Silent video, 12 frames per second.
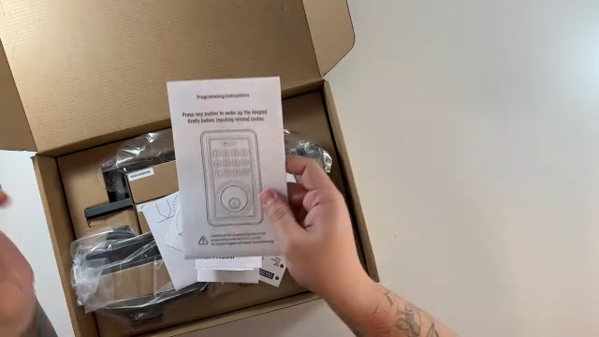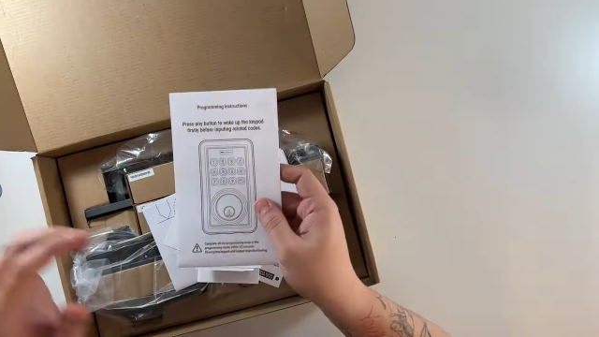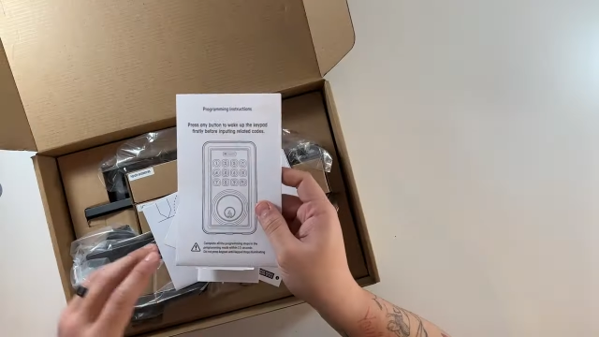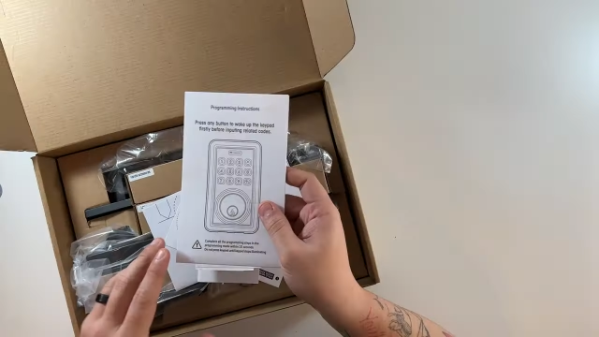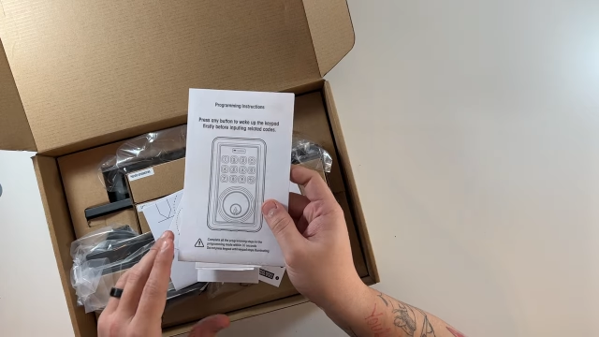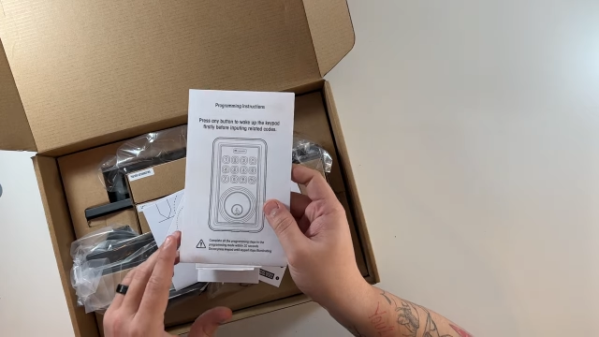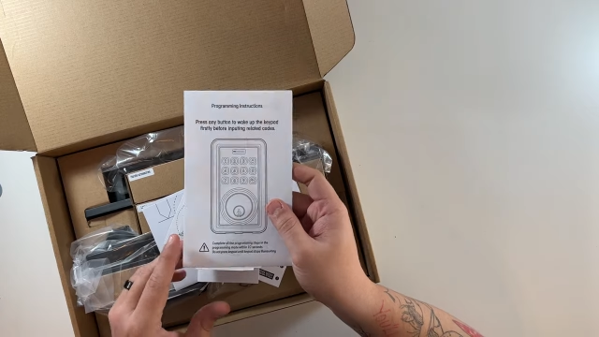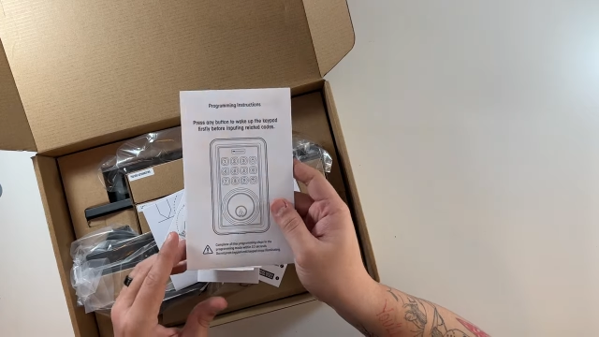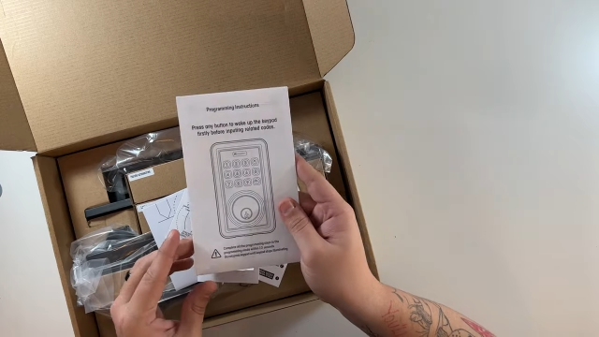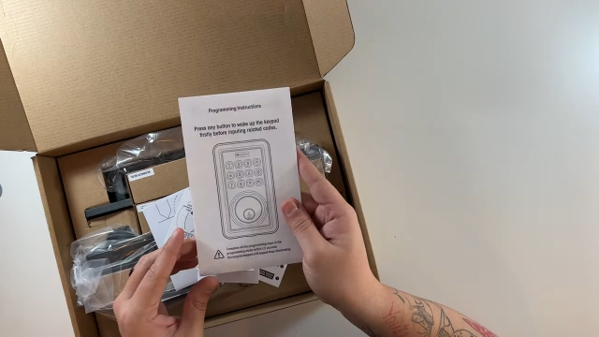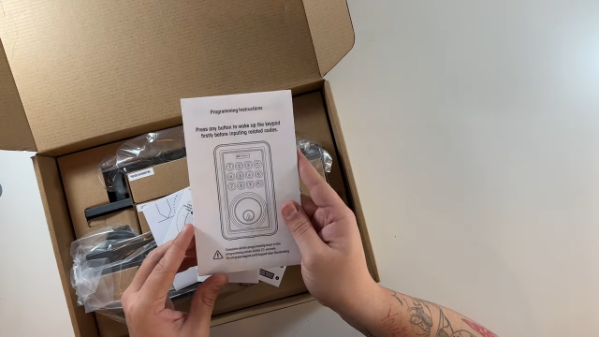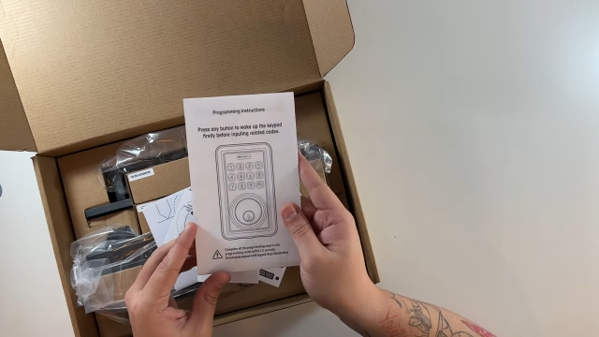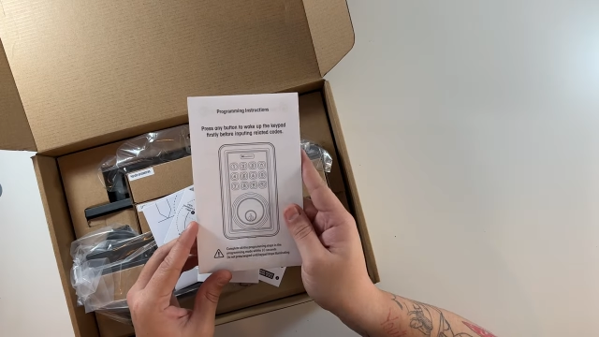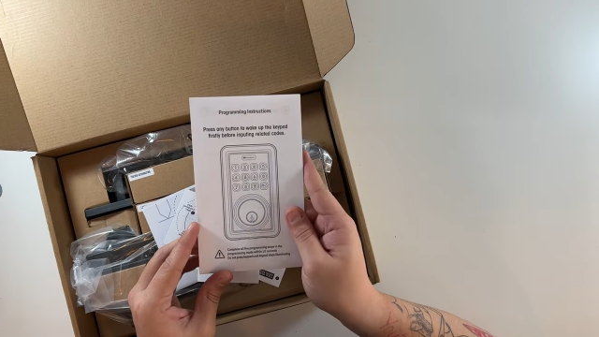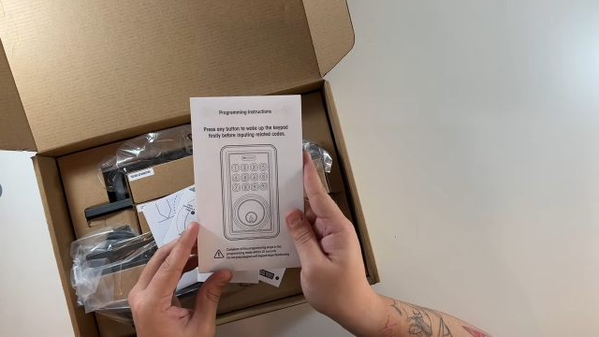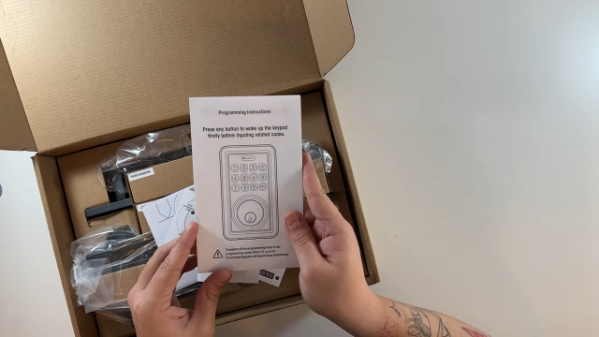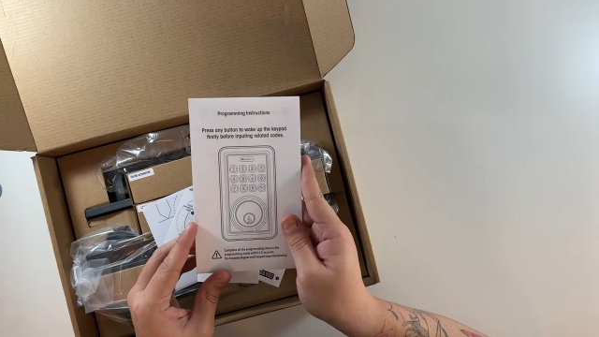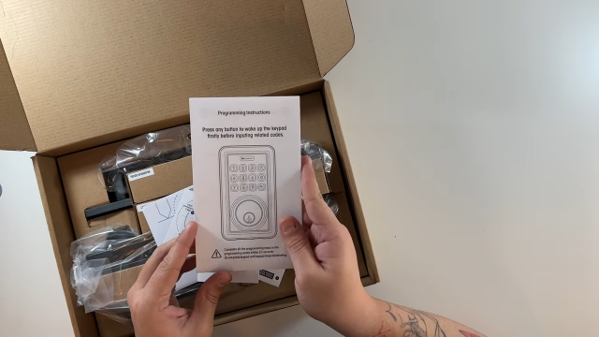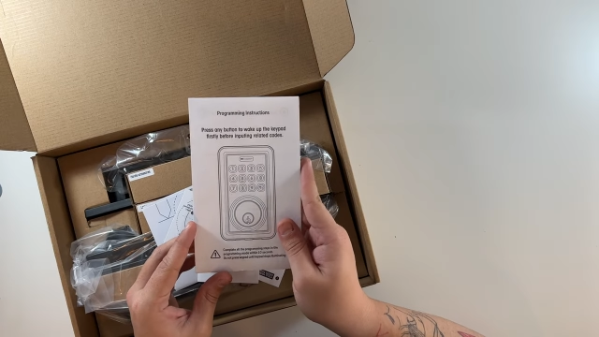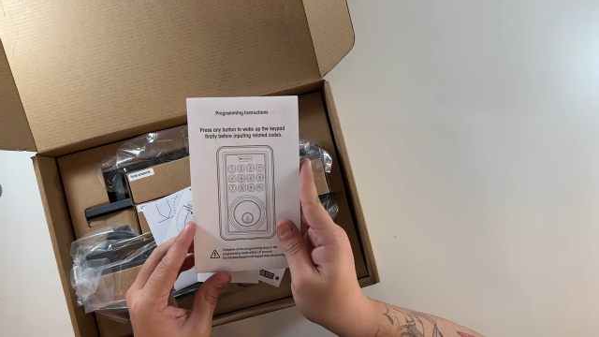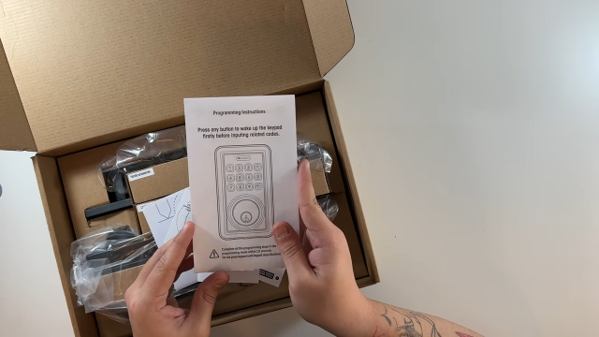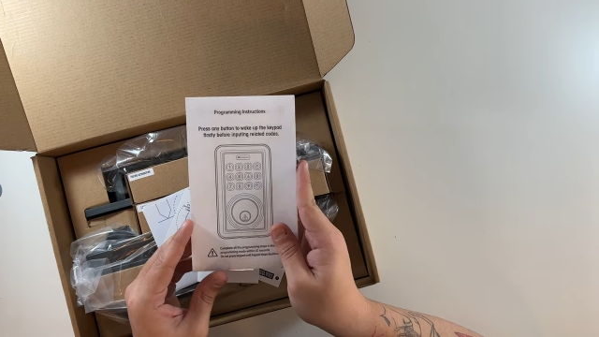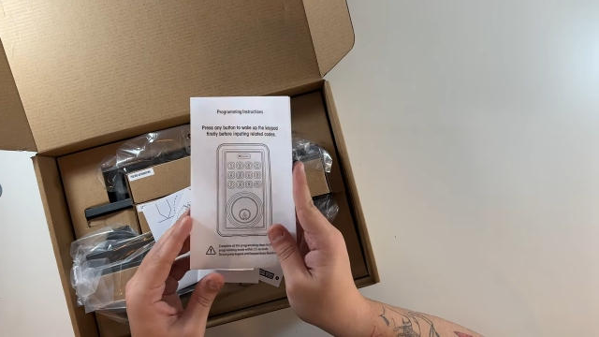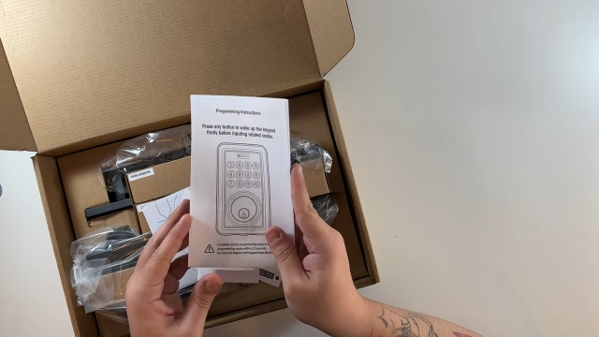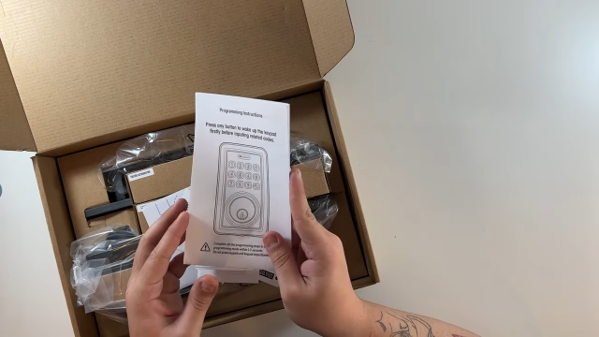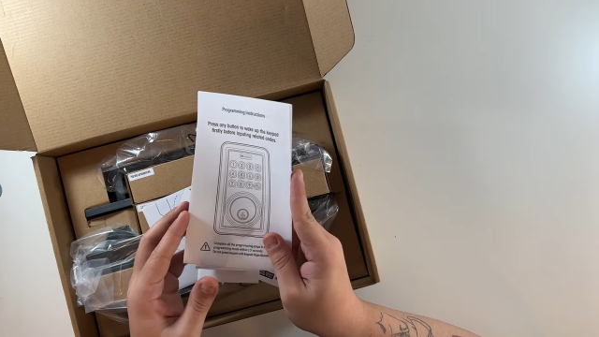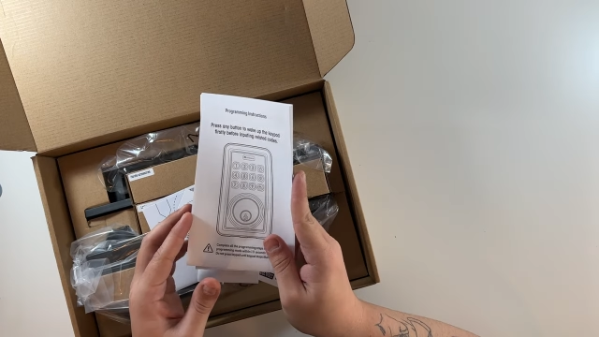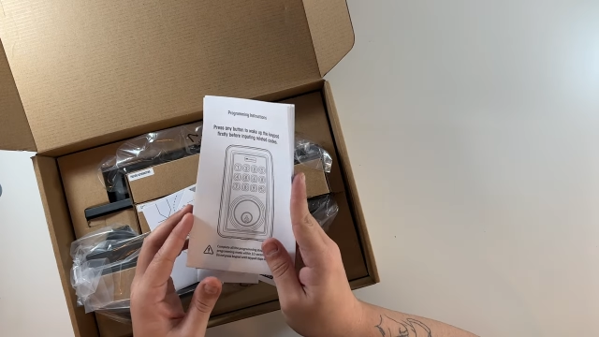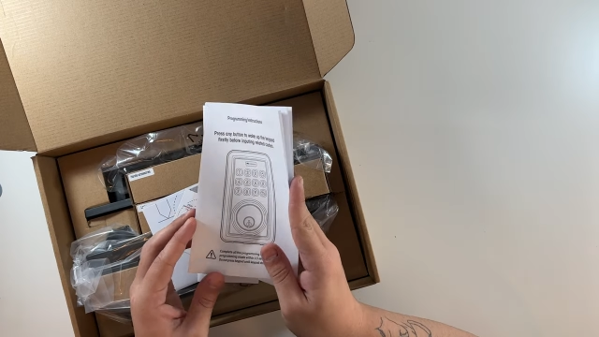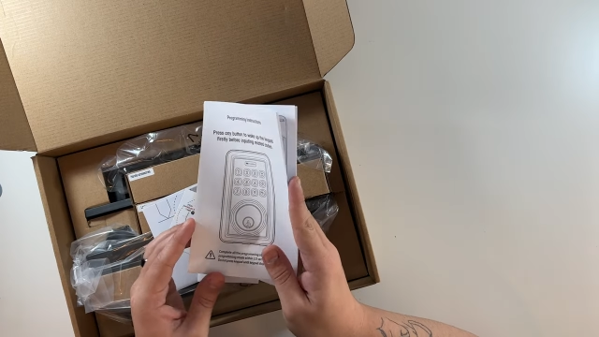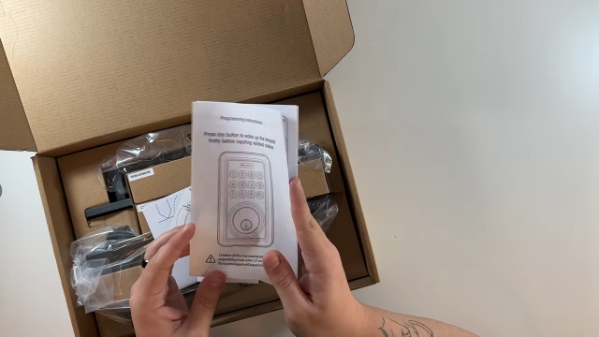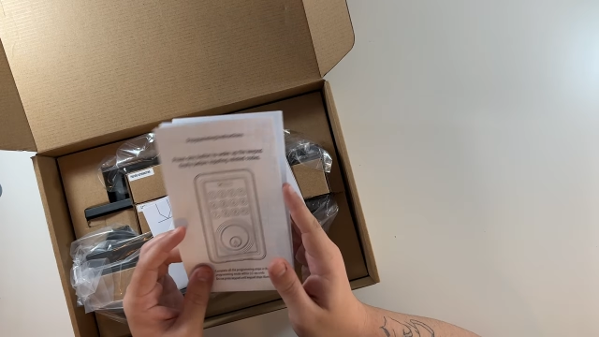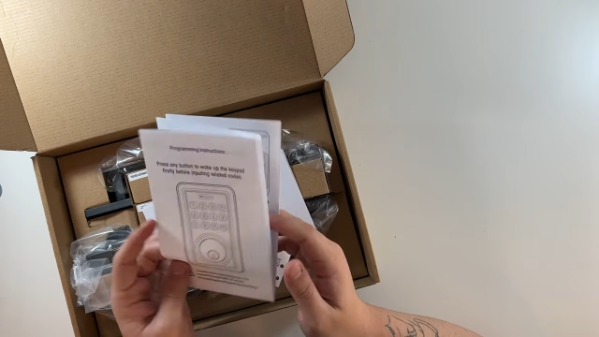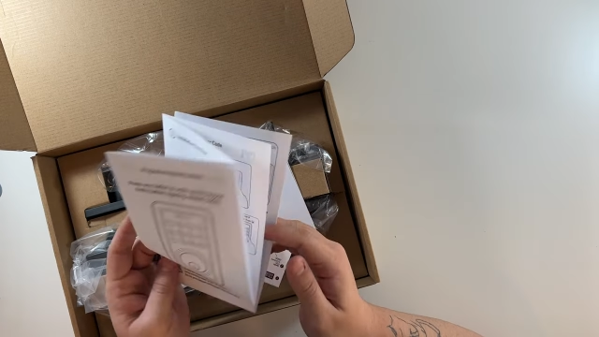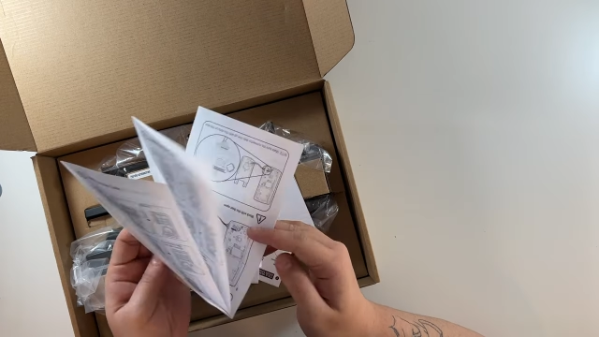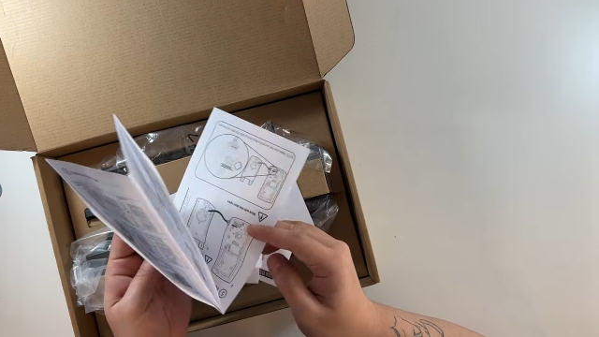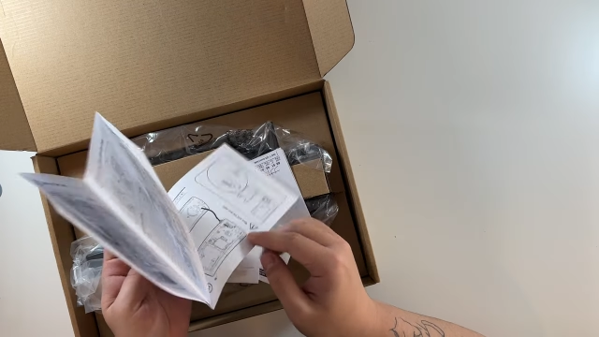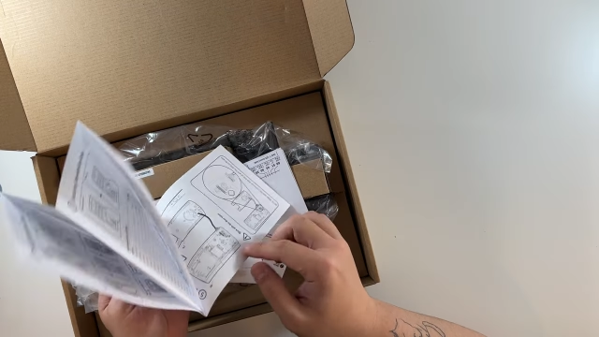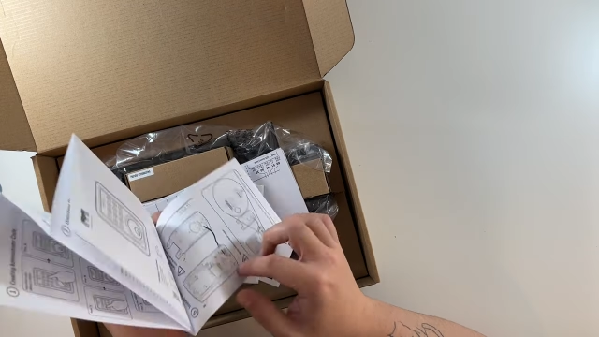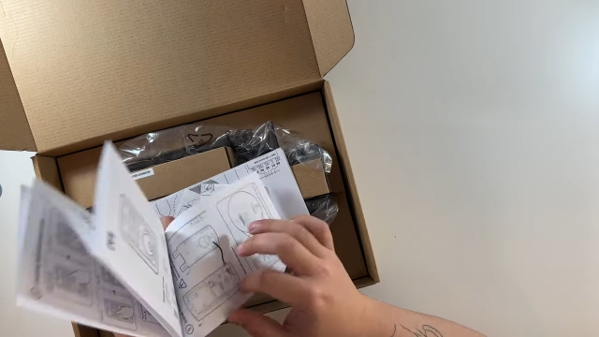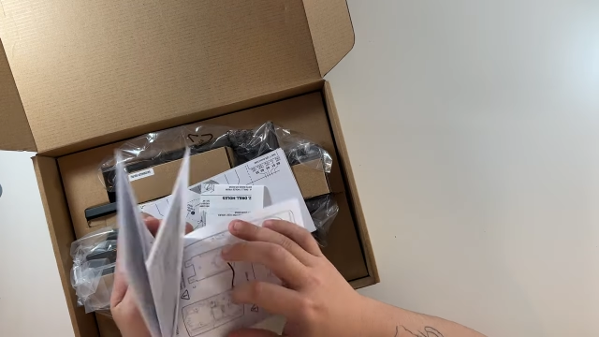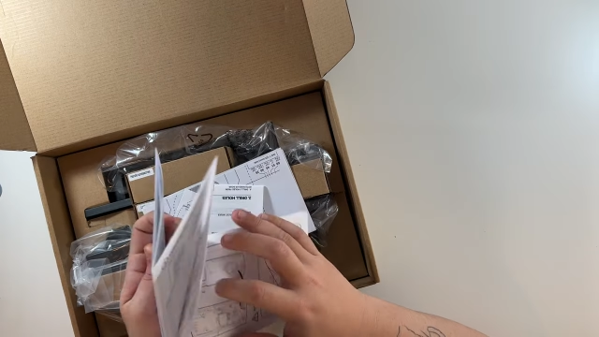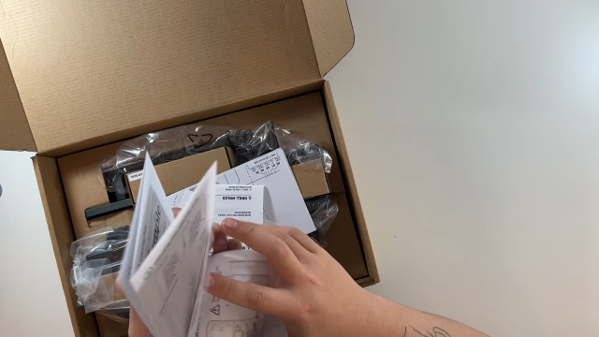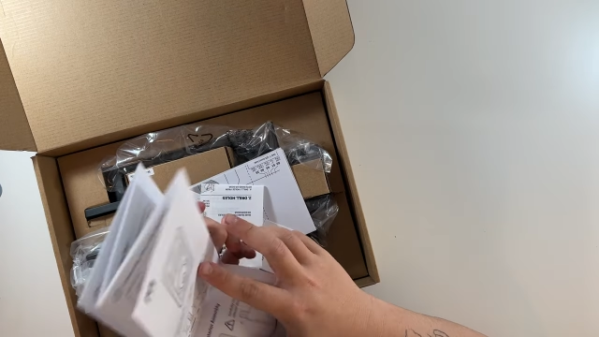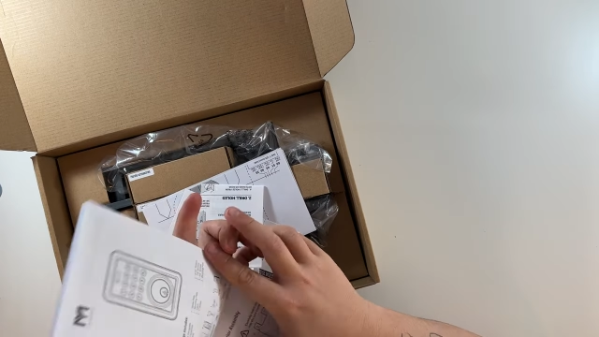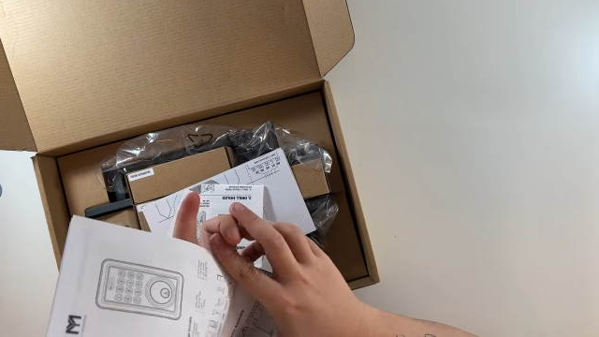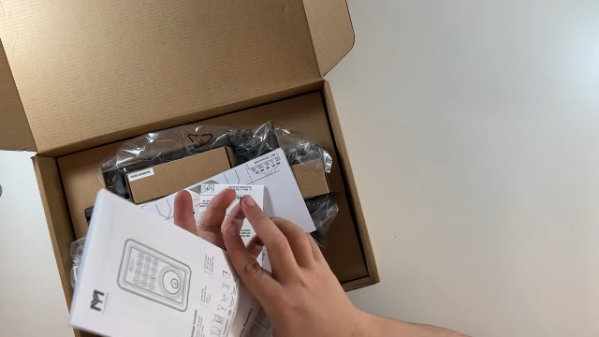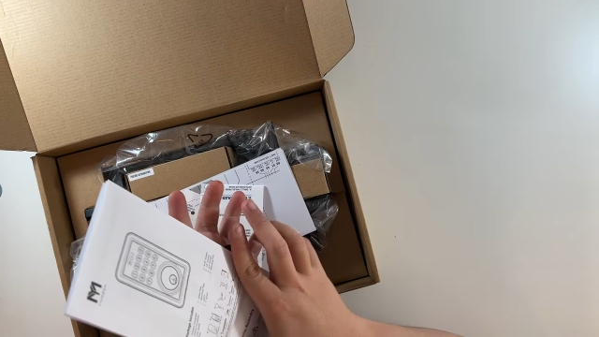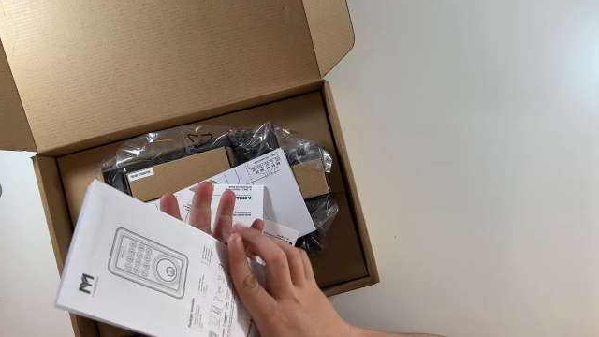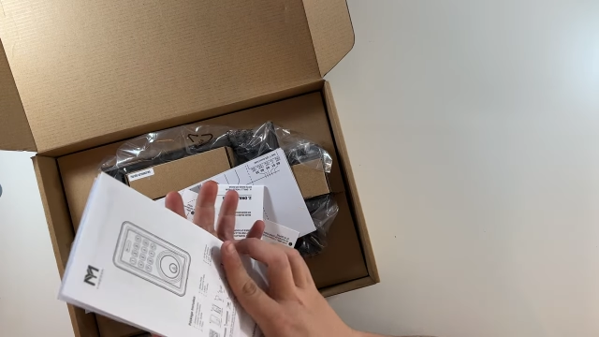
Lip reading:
Nobody's mouth can be seen.